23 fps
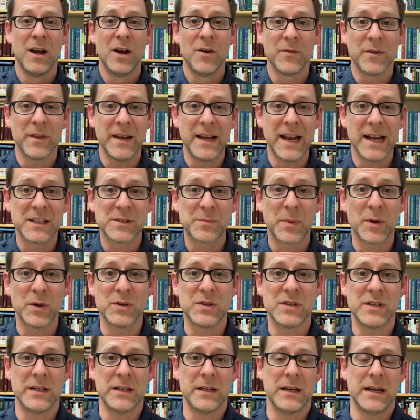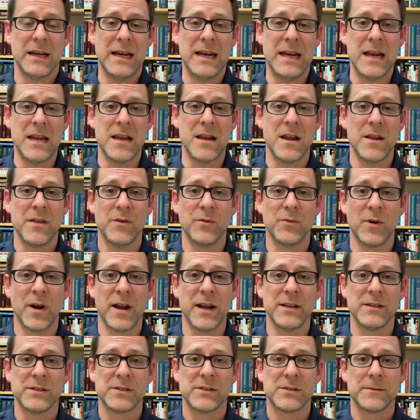for the next person in the
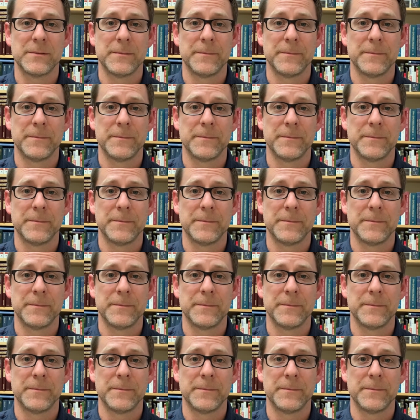race?